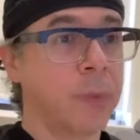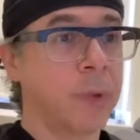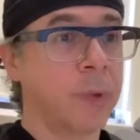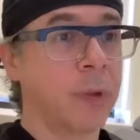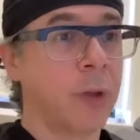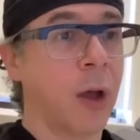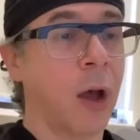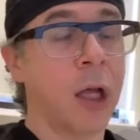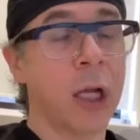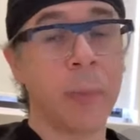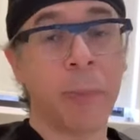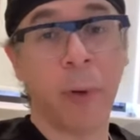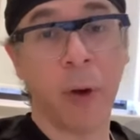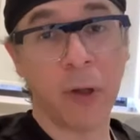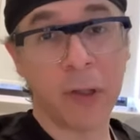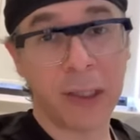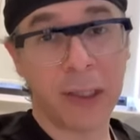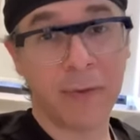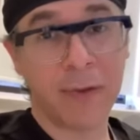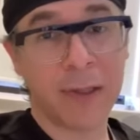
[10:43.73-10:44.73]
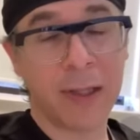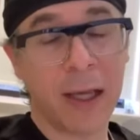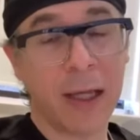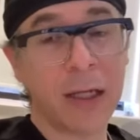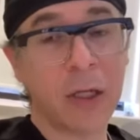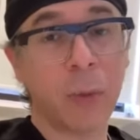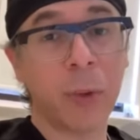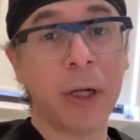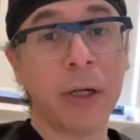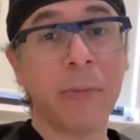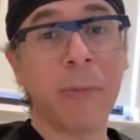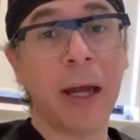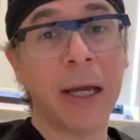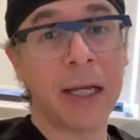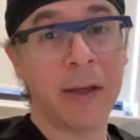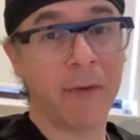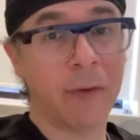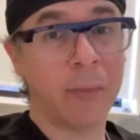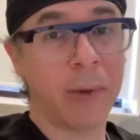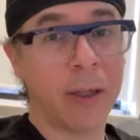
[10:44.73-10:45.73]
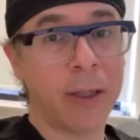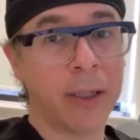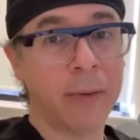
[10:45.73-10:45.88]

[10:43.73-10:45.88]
On a positive side, I want to remind everybody